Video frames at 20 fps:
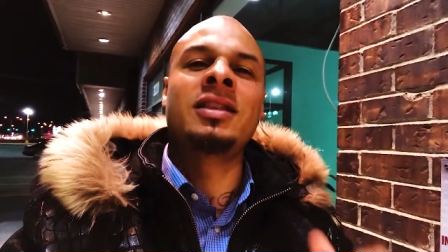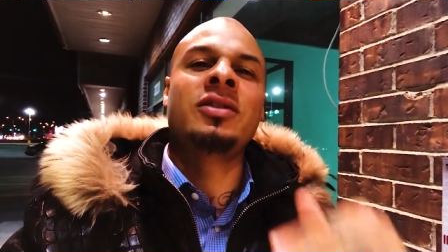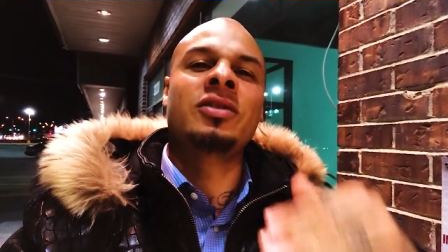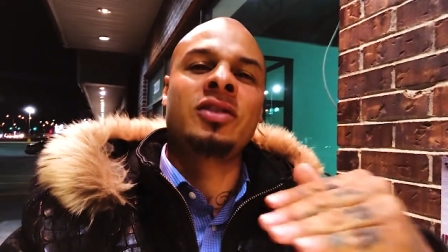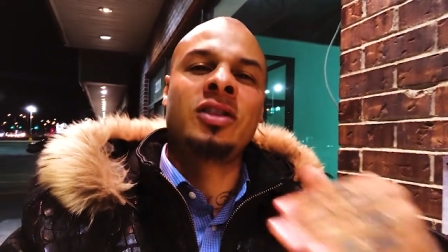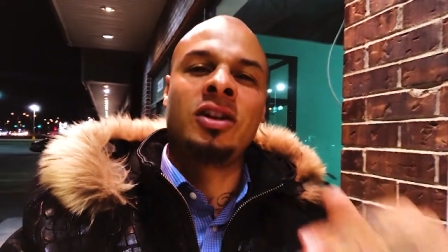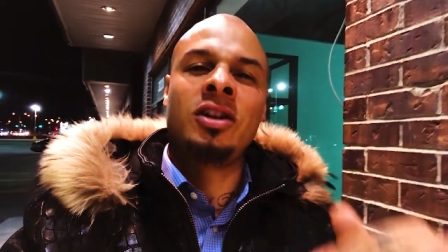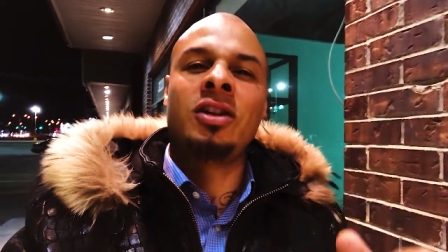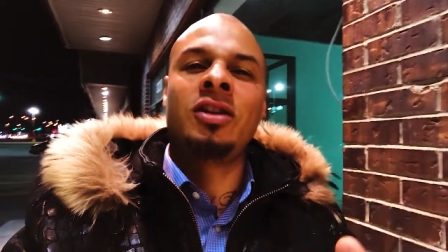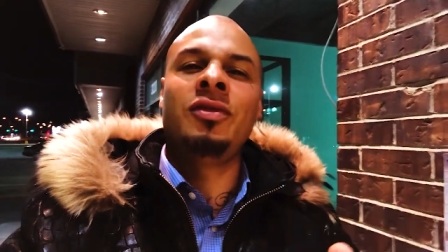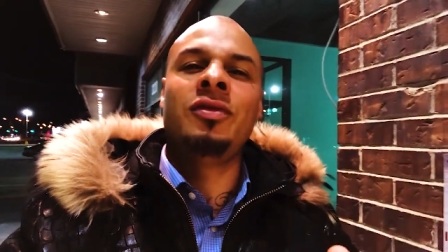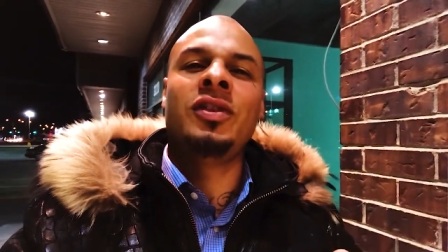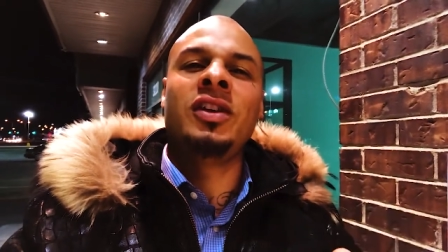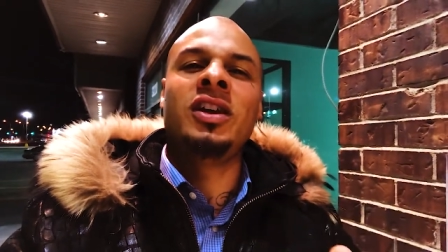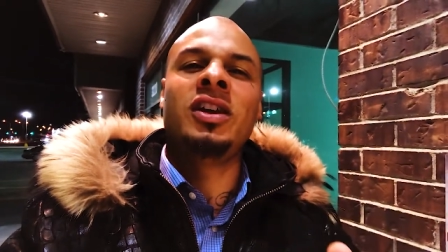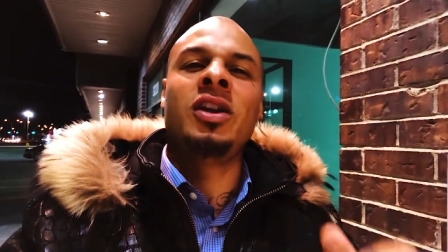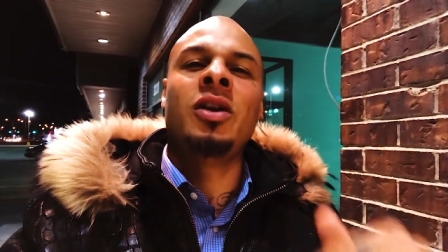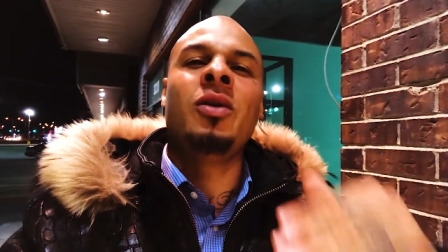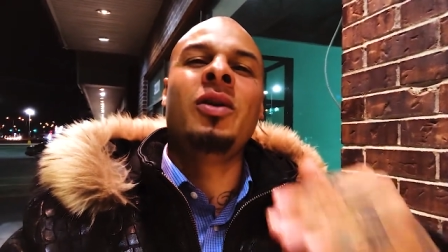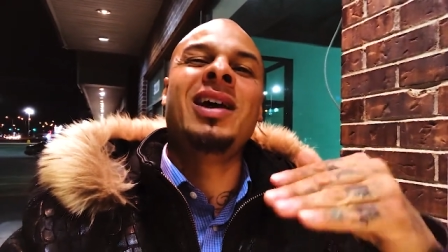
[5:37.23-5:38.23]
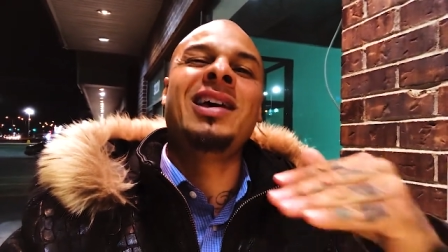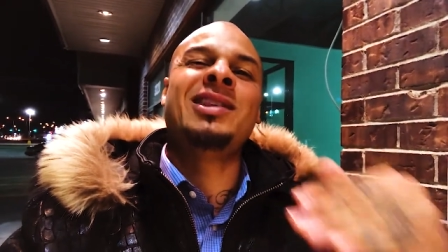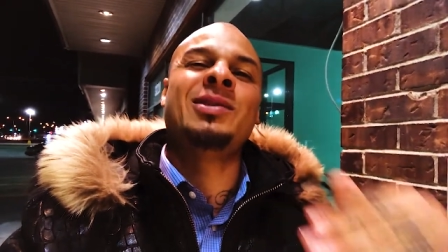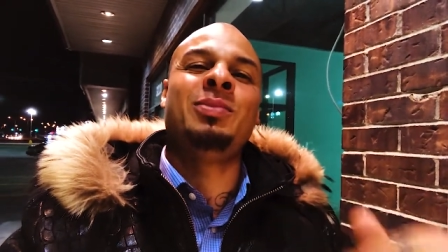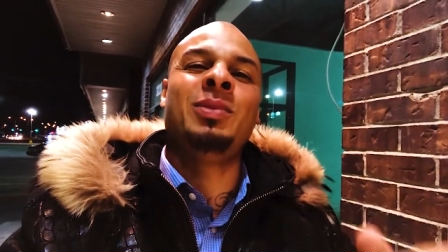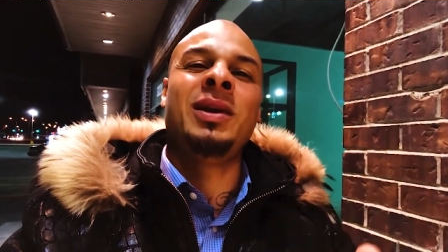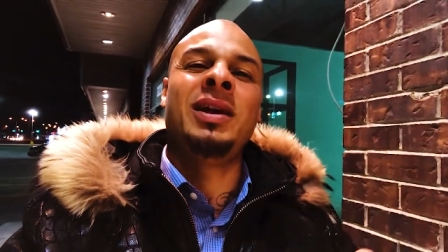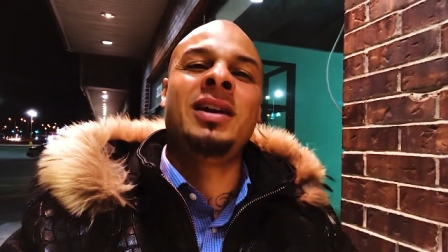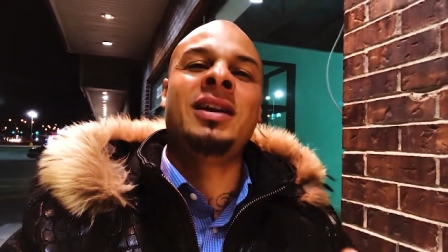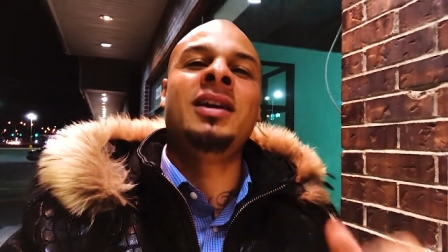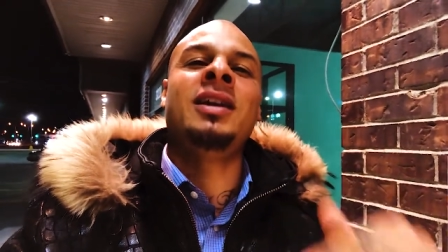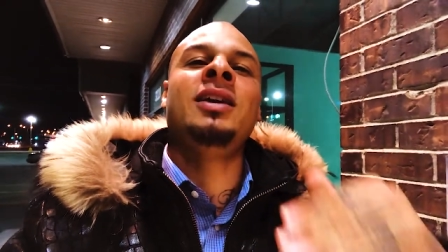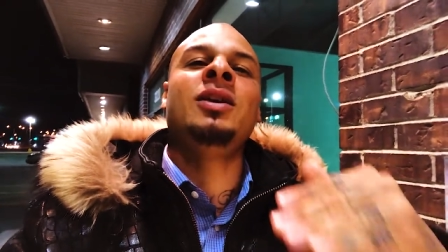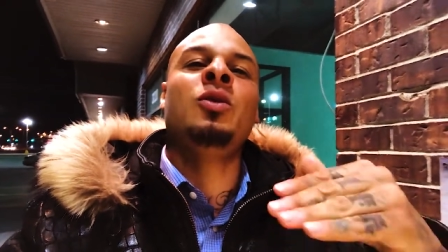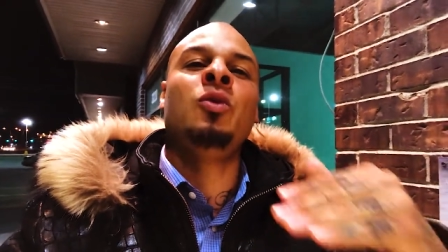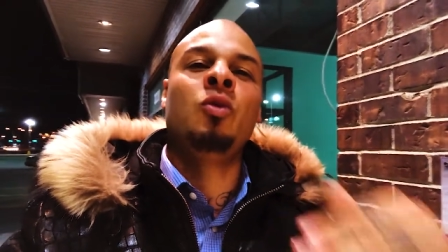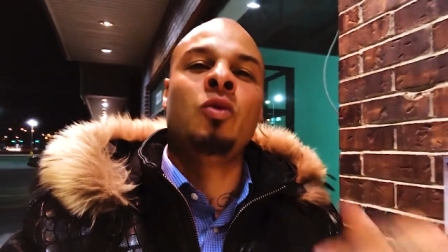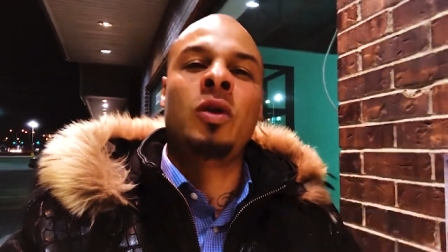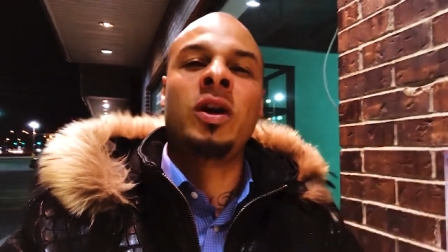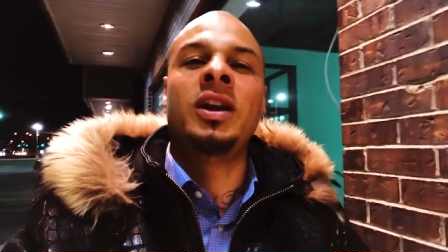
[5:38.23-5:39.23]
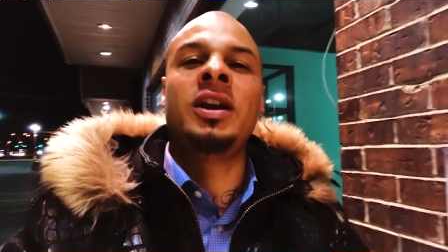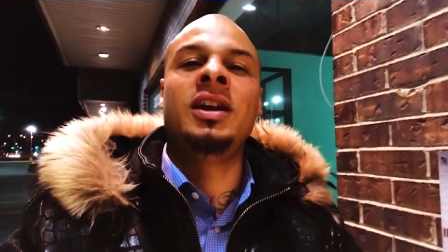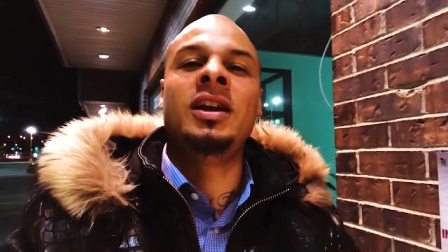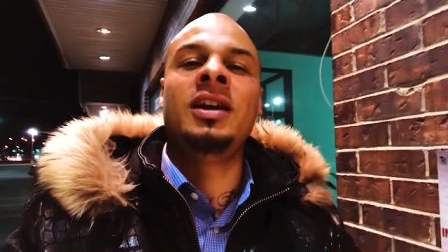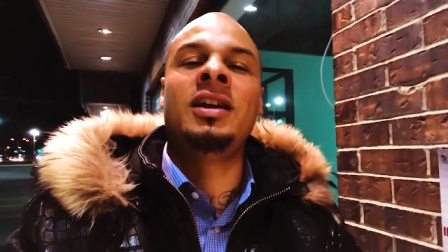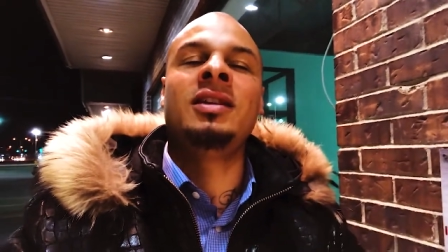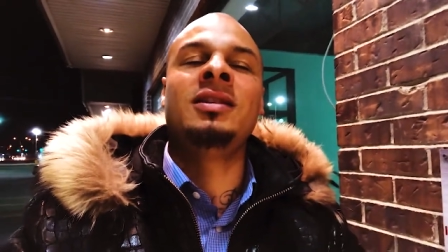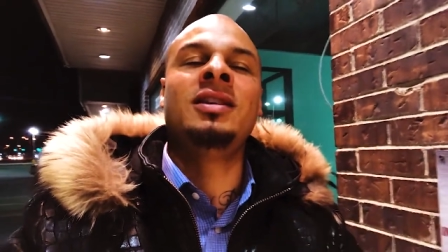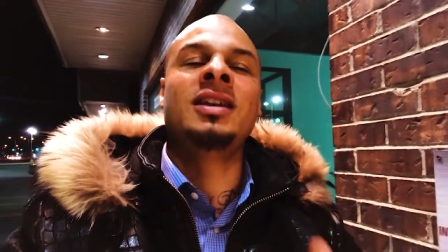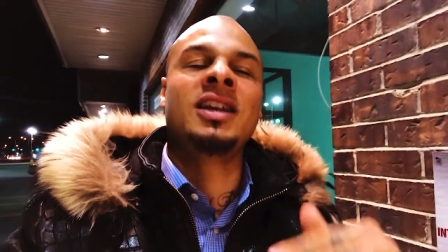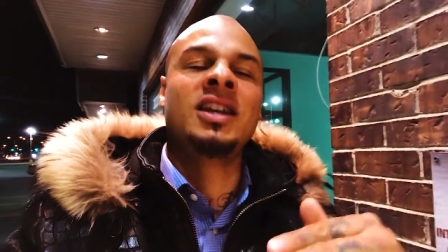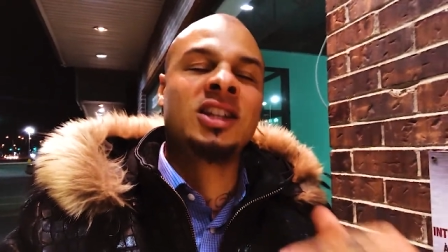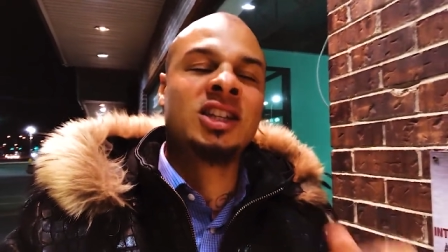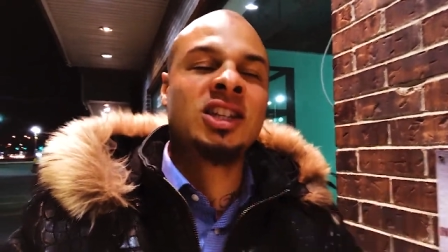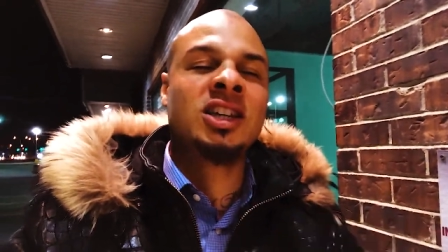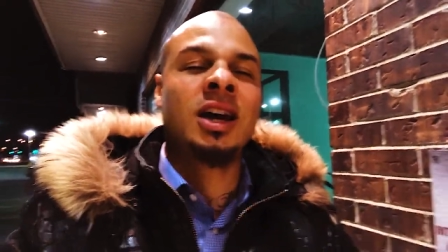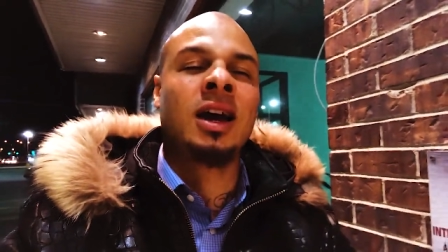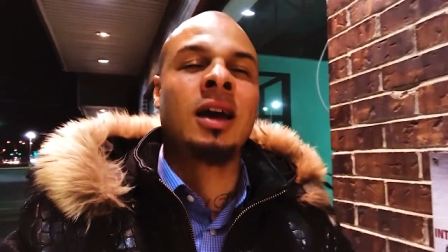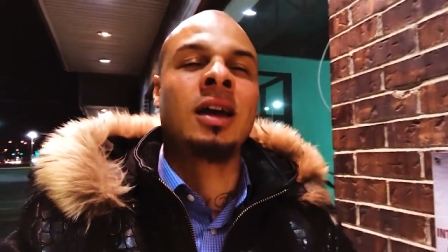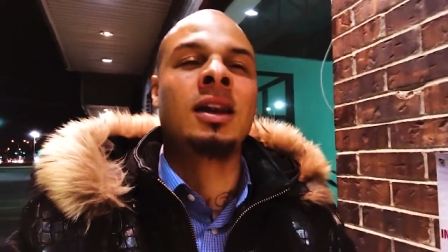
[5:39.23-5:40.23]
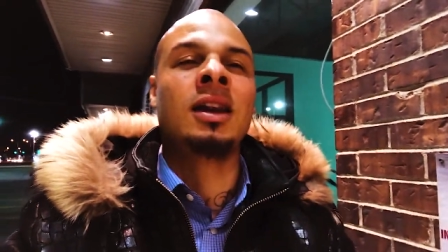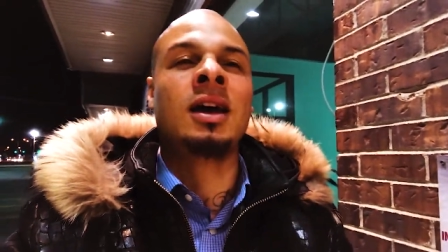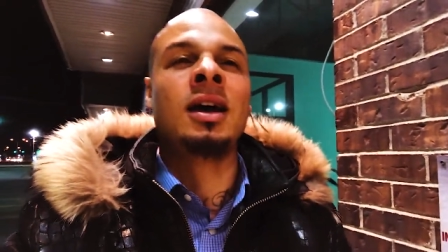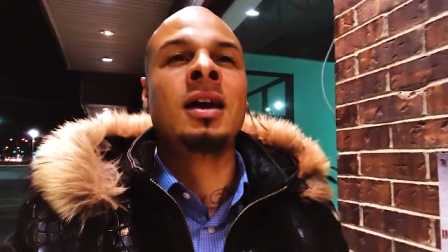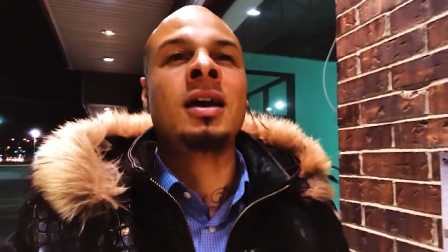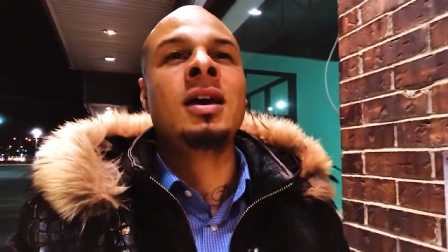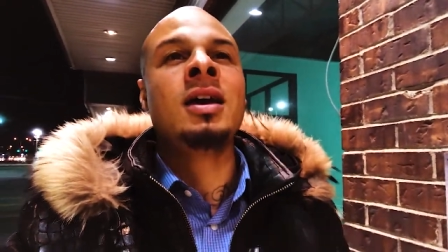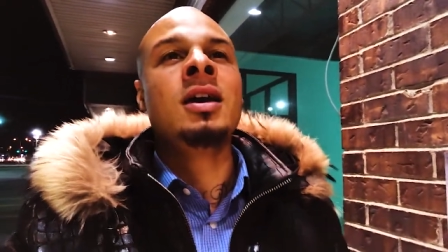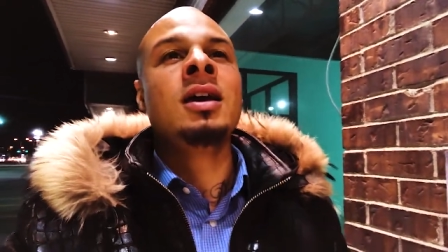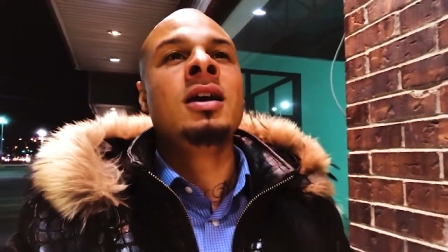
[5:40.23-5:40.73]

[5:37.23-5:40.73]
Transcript: There's another video explaining what it is, inshallah.